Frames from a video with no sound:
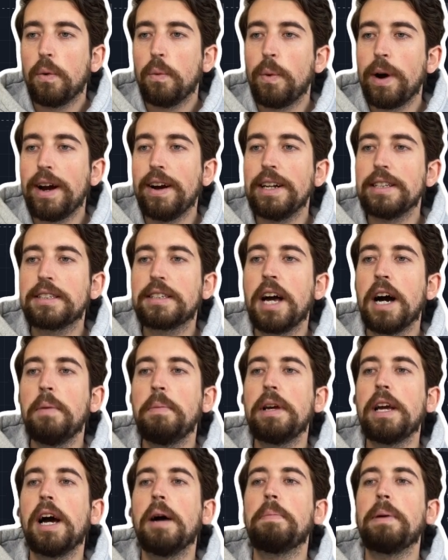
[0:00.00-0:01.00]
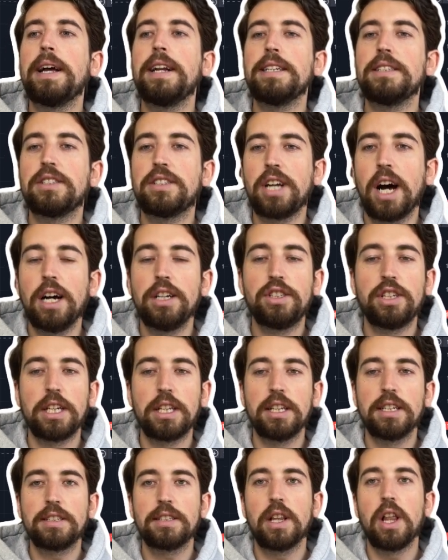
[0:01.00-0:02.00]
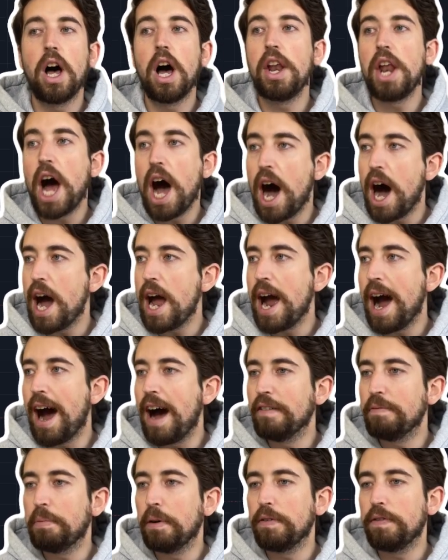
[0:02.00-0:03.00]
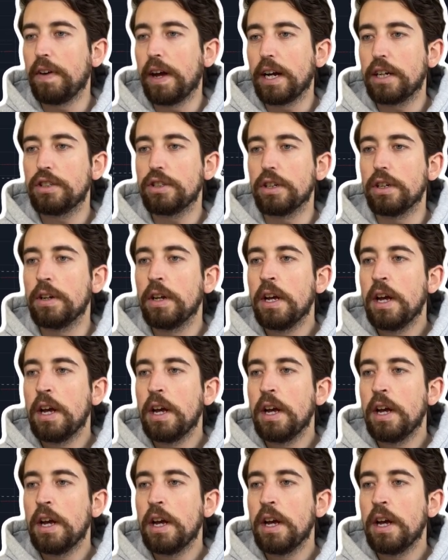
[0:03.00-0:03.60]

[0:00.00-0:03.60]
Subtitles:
where it's coming up and it's touching this line. I have perfection.